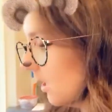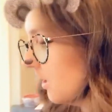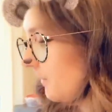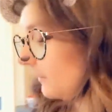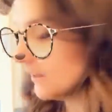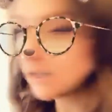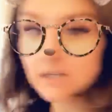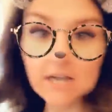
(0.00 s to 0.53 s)

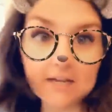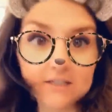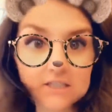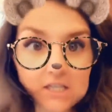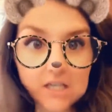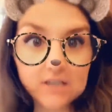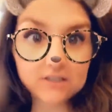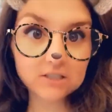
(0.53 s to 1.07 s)
But the next
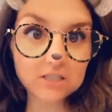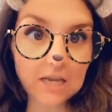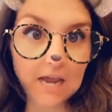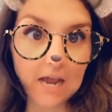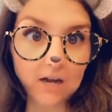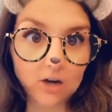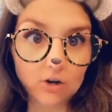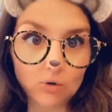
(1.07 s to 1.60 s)
thing is to
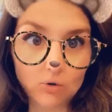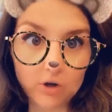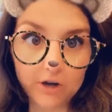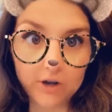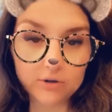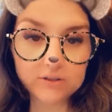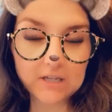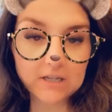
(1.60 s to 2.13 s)
add our
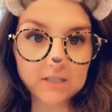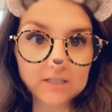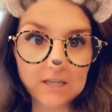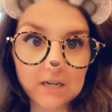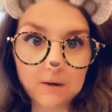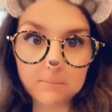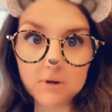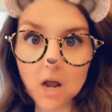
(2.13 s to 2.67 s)
Oreos. I
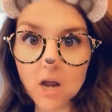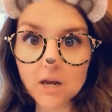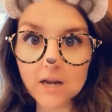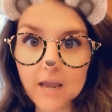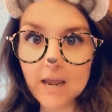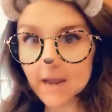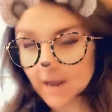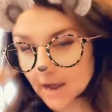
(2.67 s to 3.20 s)
decided I'm not going
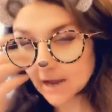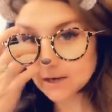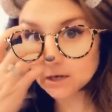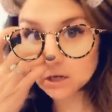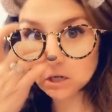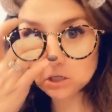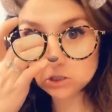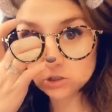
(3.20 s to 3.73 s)
to add
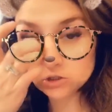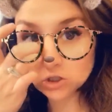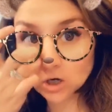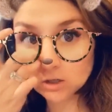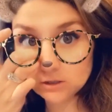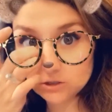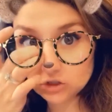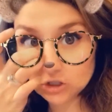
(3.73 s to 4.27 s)

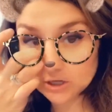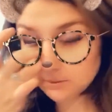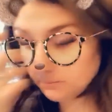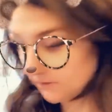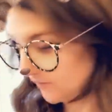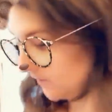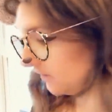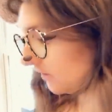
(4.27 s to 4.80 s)
chocolate
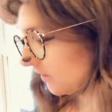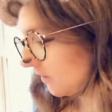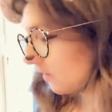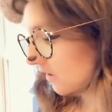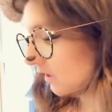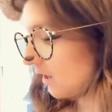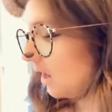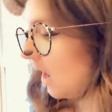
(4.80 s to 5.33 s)
chips.
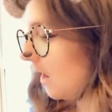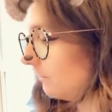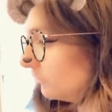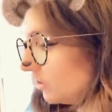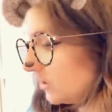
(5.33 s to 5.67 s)
I'm just